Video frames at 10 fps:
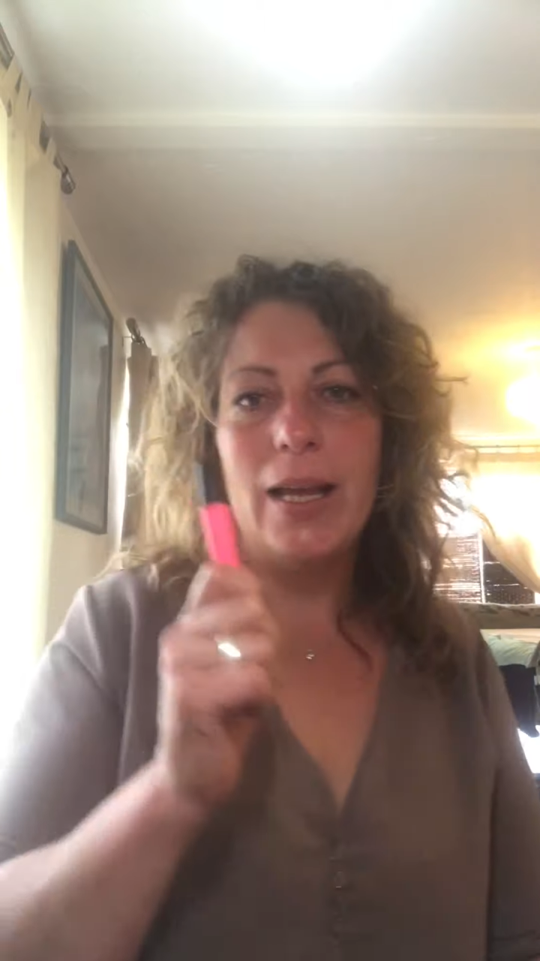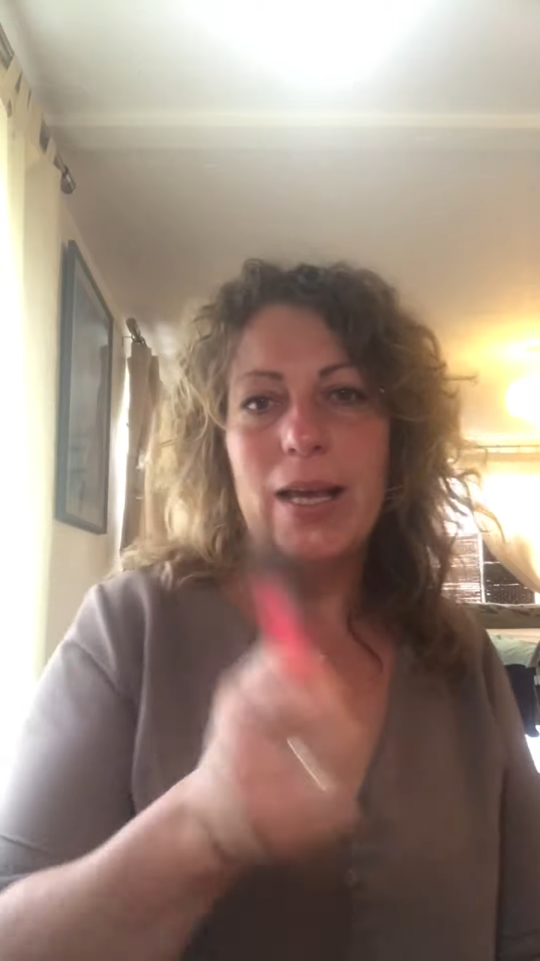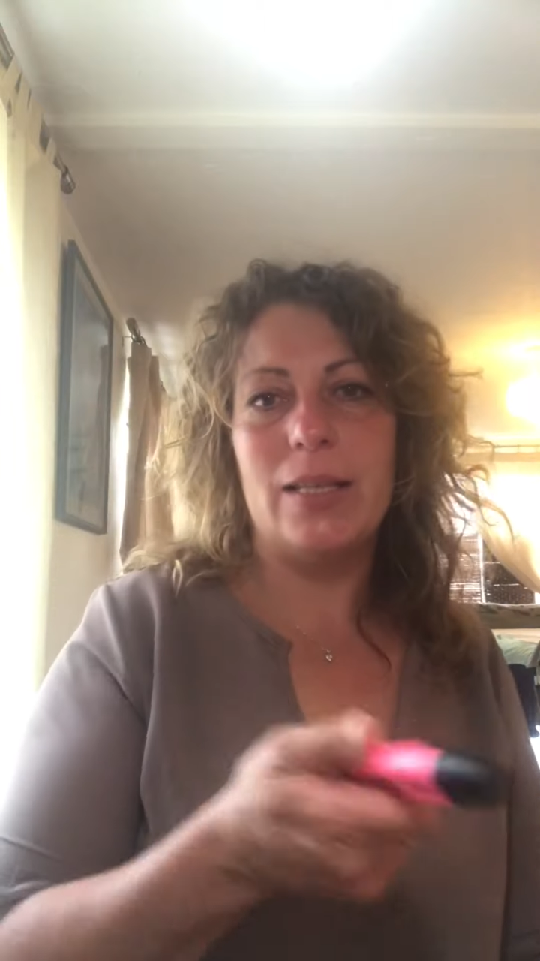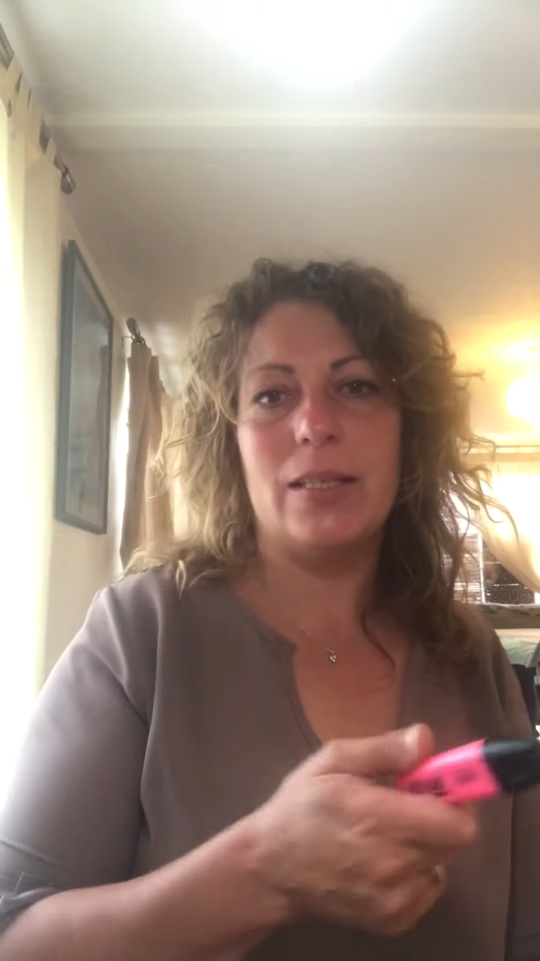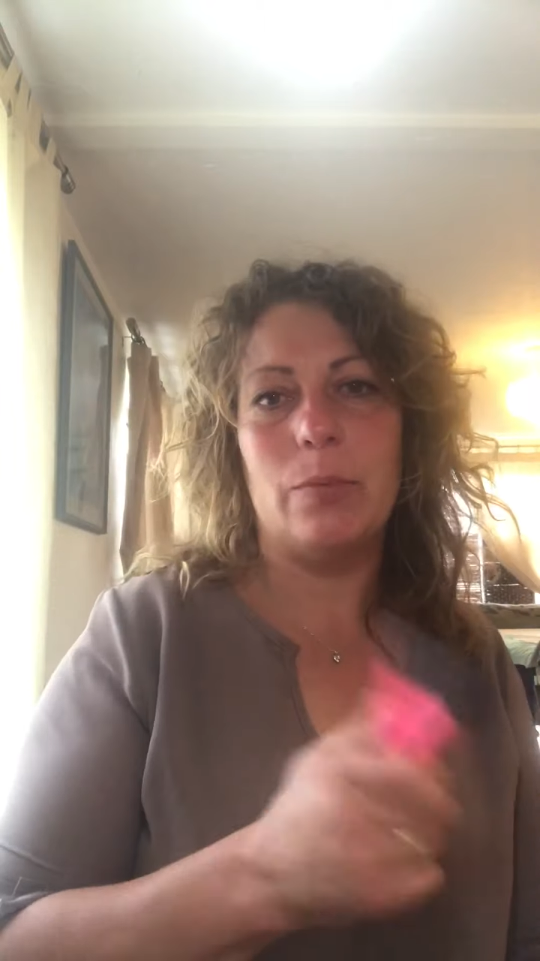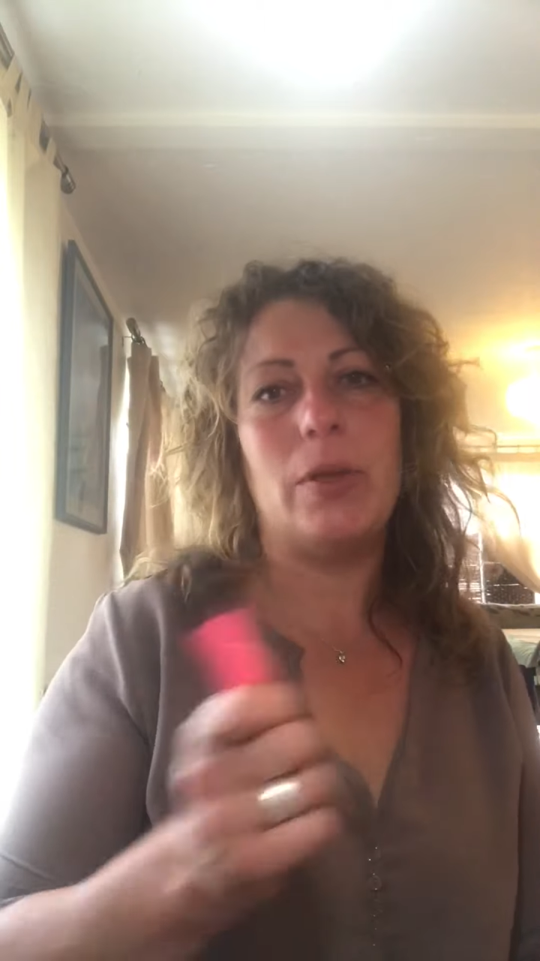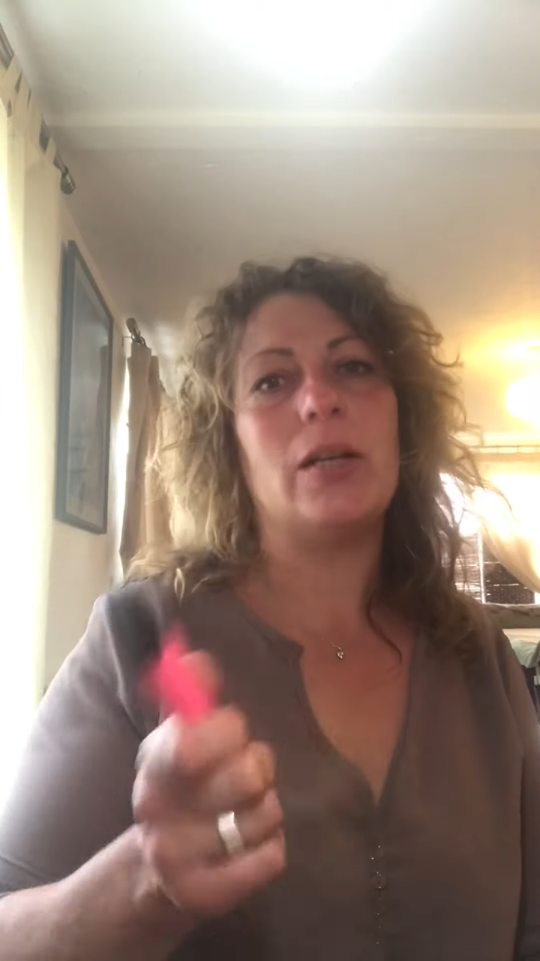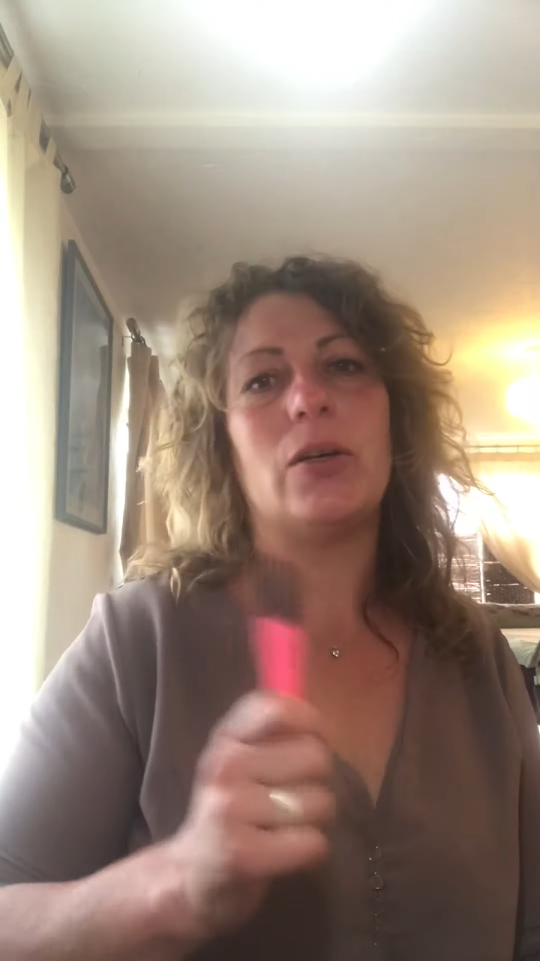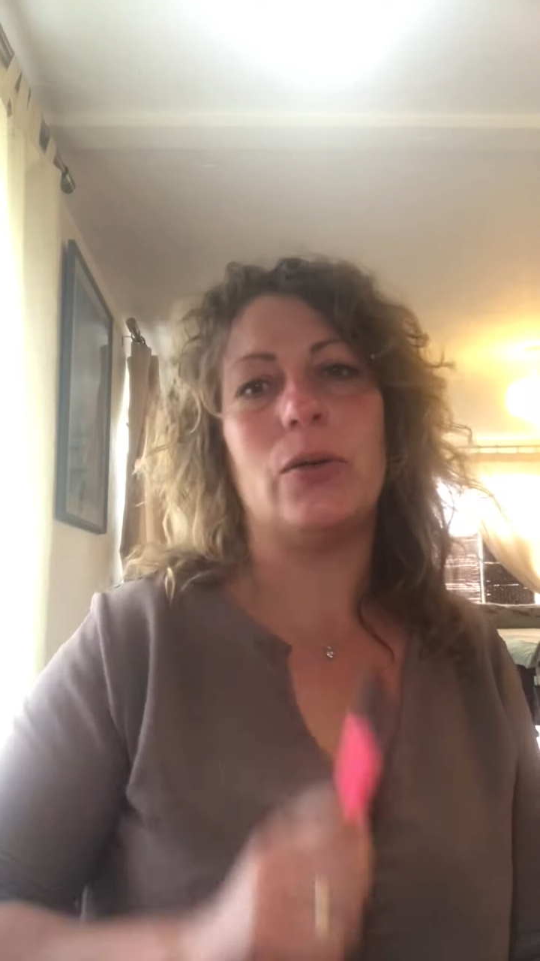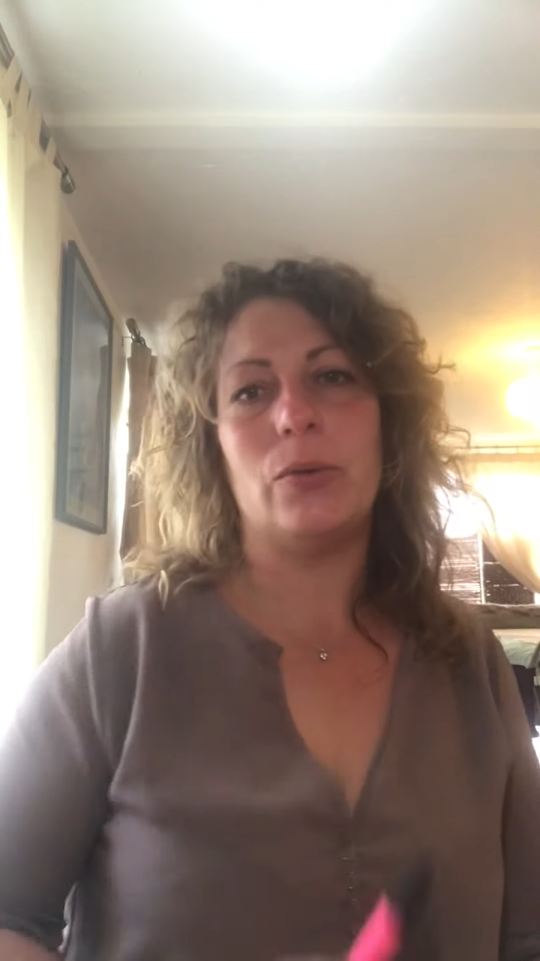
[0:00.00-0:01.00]
is the
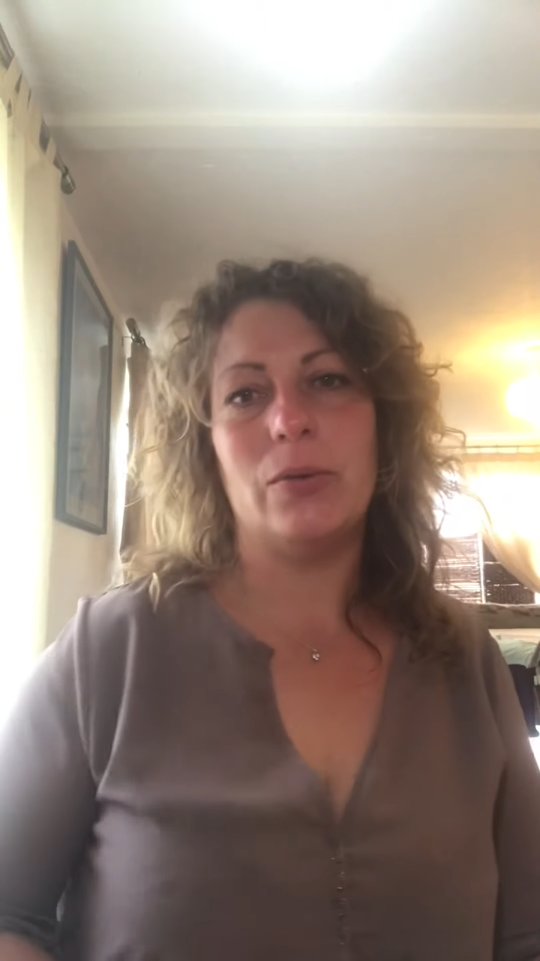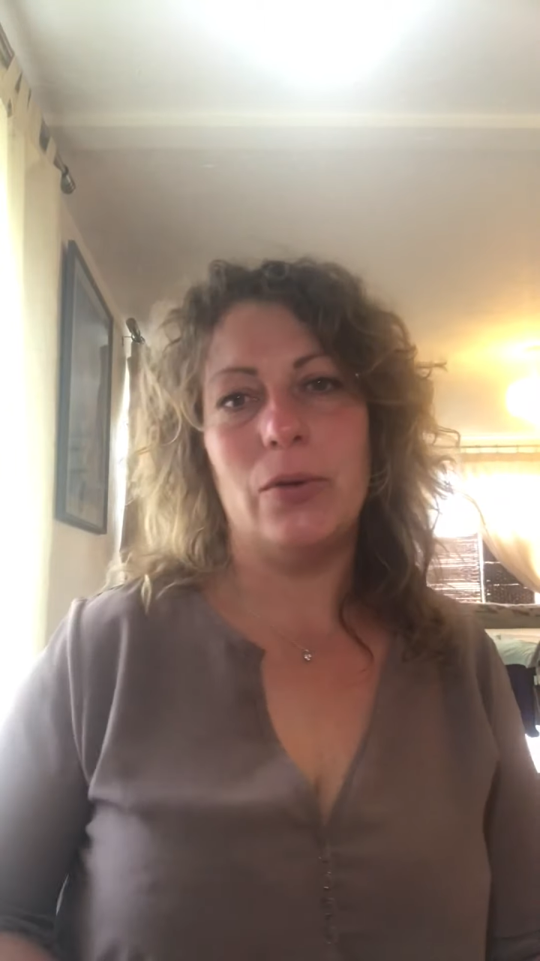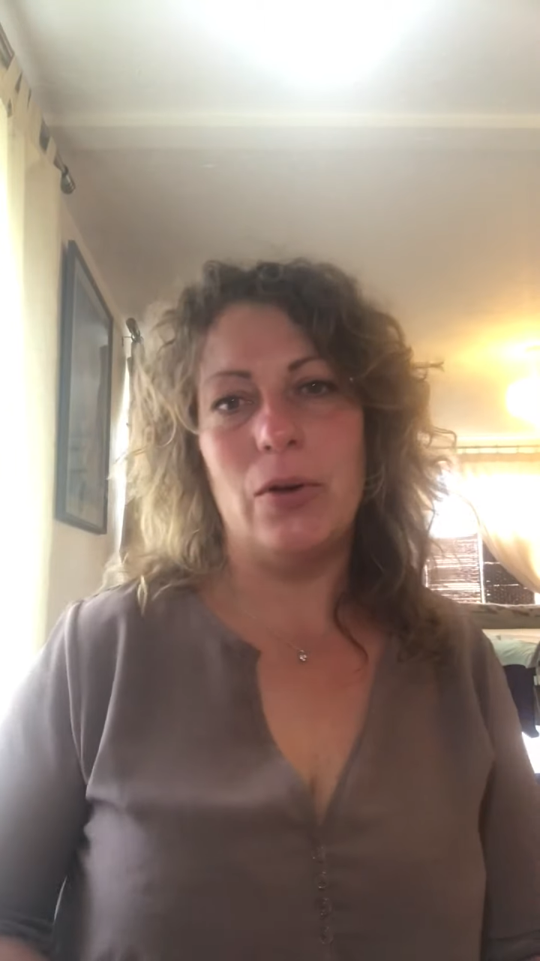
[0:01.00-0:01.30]
pinnacle